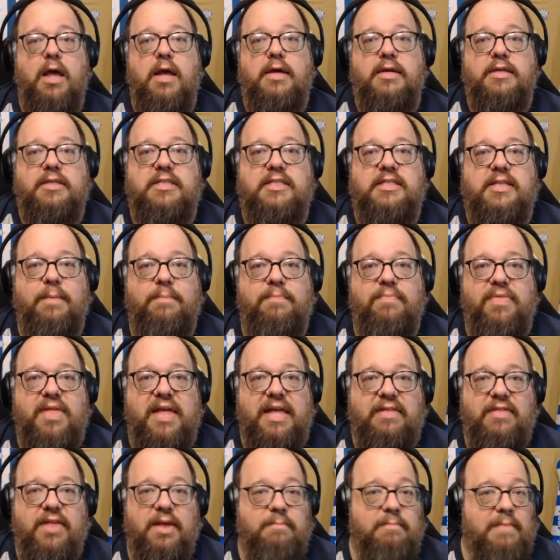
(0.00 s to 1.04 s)

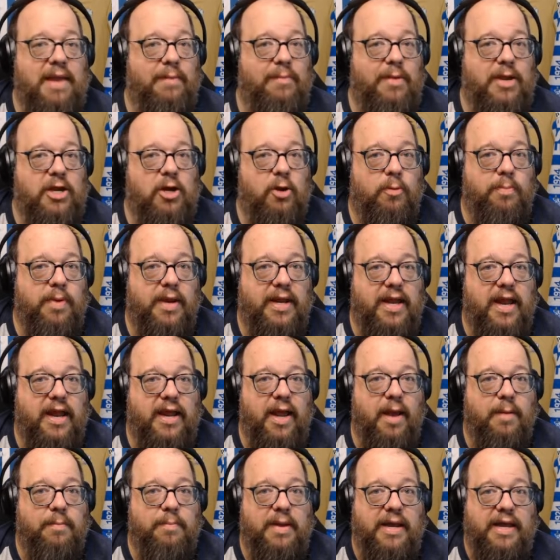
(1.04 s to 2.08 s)
Something that maybe you're picking
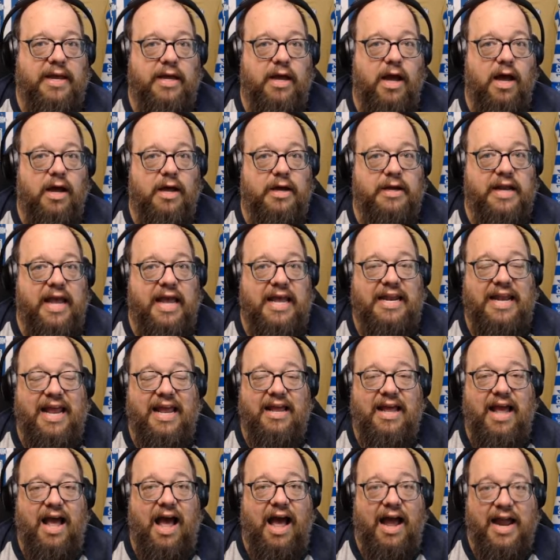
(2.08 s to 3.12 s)
up on, and
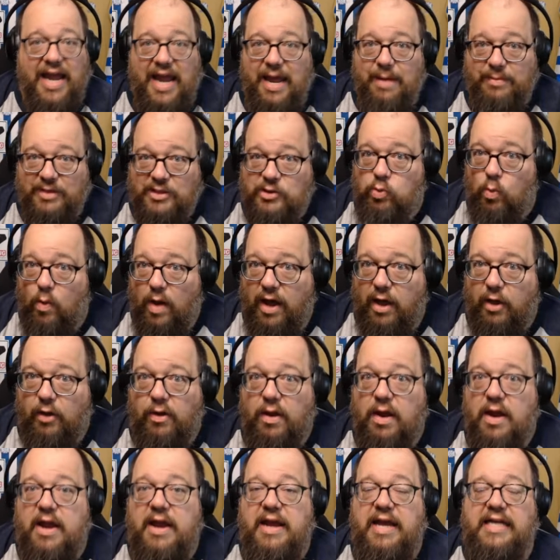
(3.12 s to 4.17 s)
I am as well,
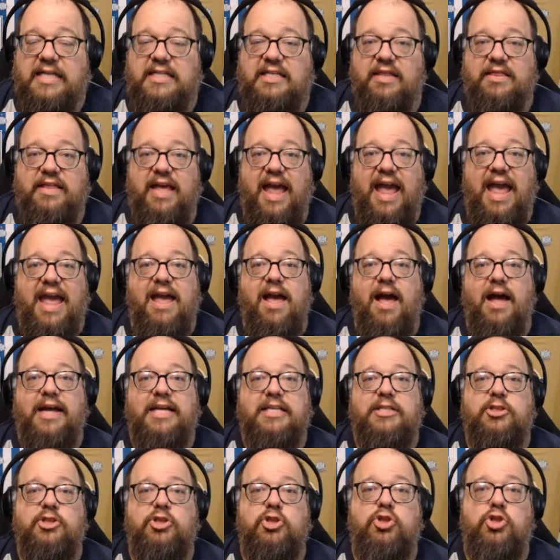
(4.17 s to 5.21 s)
is that the AI
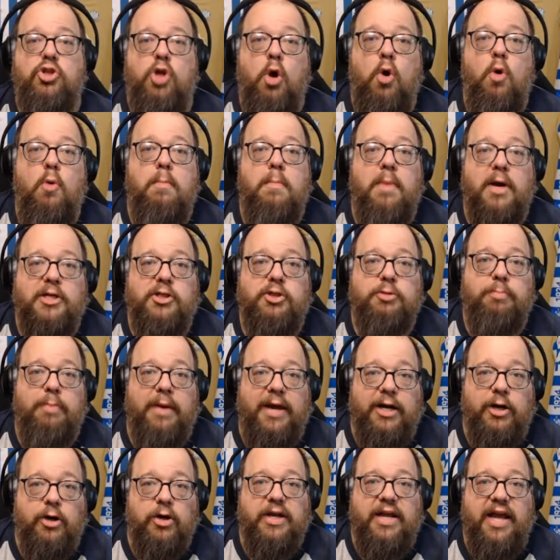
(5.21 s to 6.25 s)
is so much
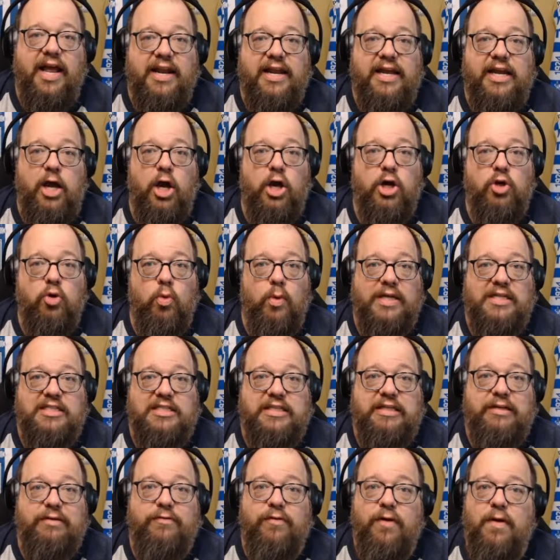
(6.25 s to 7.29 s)
better getting
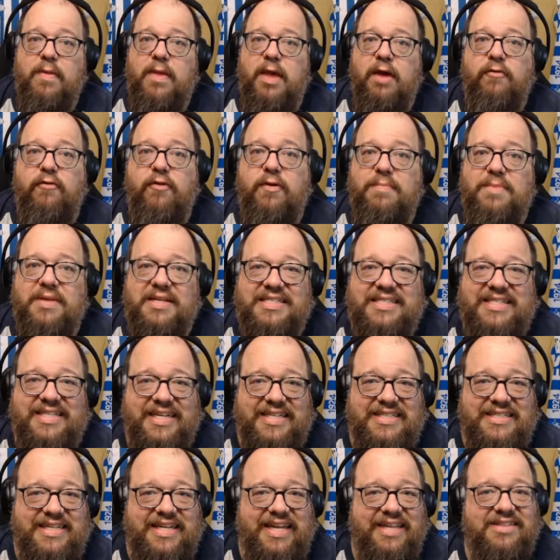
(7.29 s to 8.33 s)
aggressive from the
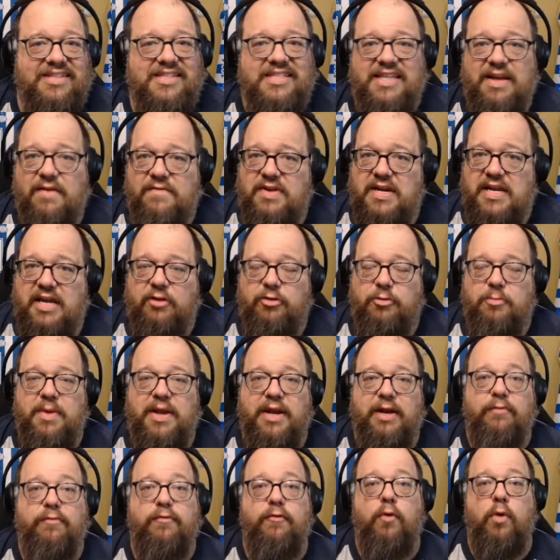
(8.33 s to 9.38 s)
60th, 70th
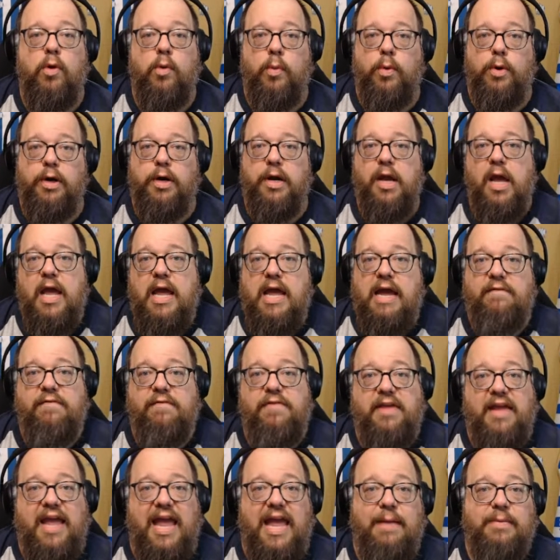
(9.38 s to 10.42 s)
minute forward if
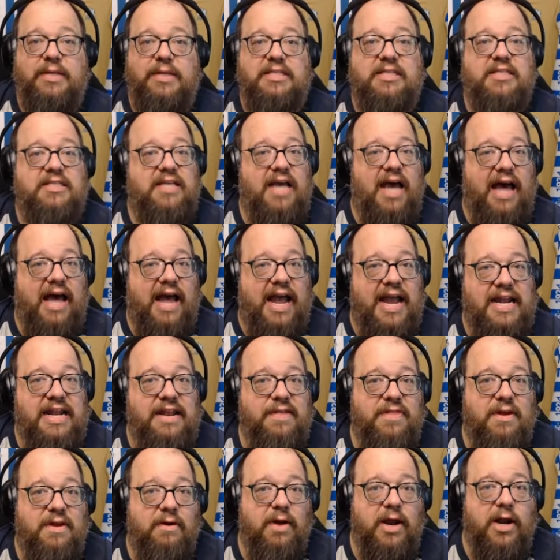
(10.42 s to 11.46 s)
the game is tied
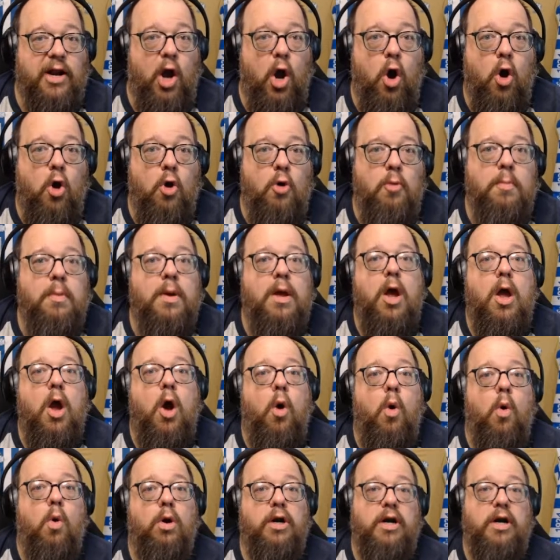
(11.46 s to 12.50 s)
and they're at home
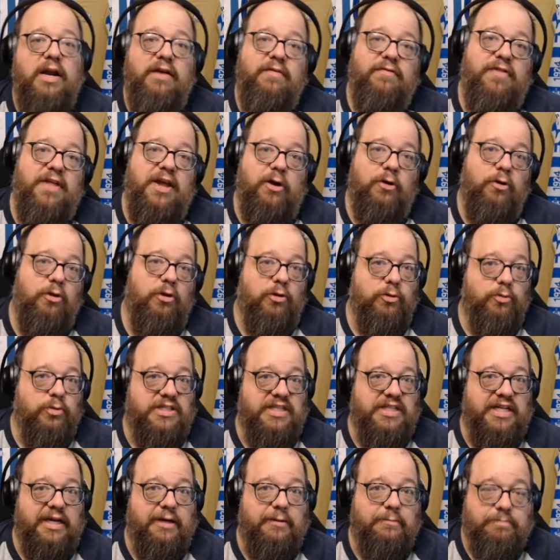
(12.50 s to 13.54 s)
or if they are
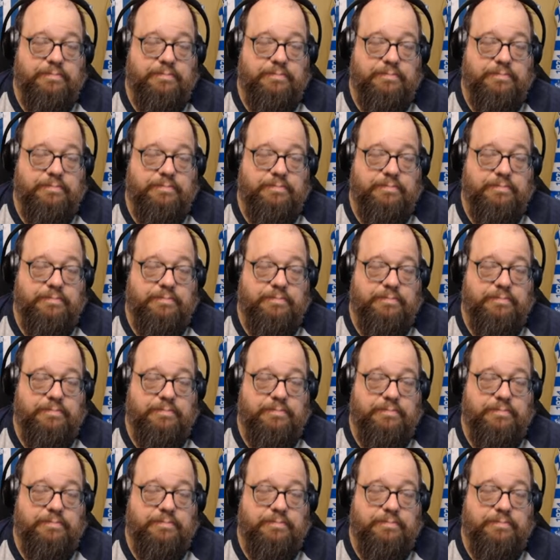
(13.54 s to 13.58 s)
losing.